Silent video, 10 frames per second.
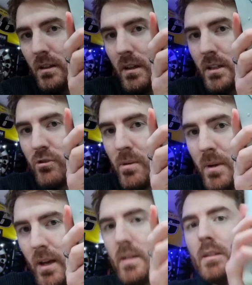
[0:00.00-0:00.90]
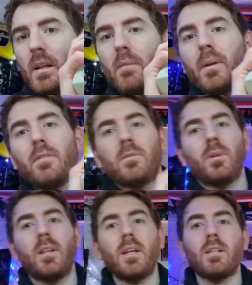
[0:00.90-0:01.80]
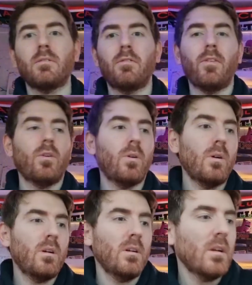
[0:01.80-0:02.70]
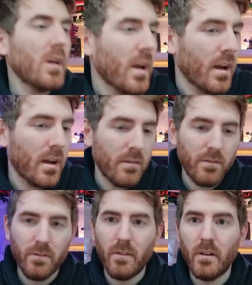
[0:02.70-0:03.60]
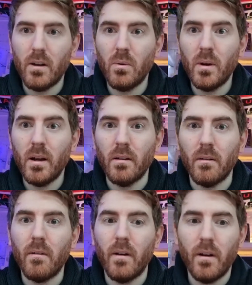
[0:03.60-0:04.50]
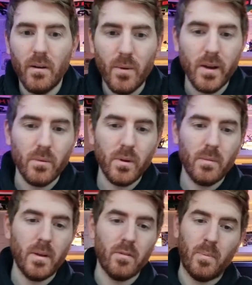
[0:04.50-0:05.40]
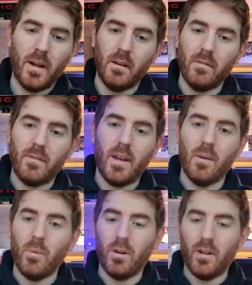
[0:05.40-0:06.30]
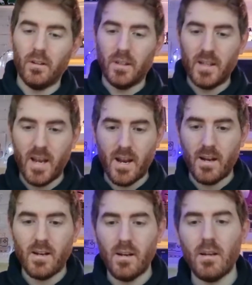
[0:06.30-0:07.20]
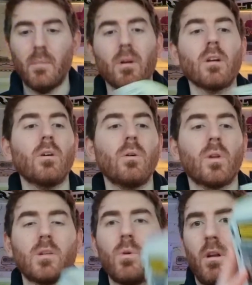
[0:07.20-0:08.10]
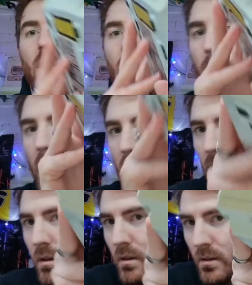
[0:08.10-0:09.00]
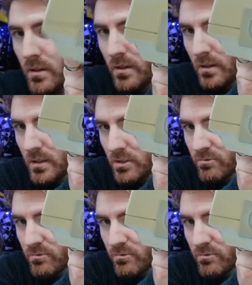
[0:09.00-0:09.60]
is a Dreamcast. I've been after one of these for a little while, and I went with a bit of a plan of getting one on the day, and I did. I'm going to call this one Homer because it's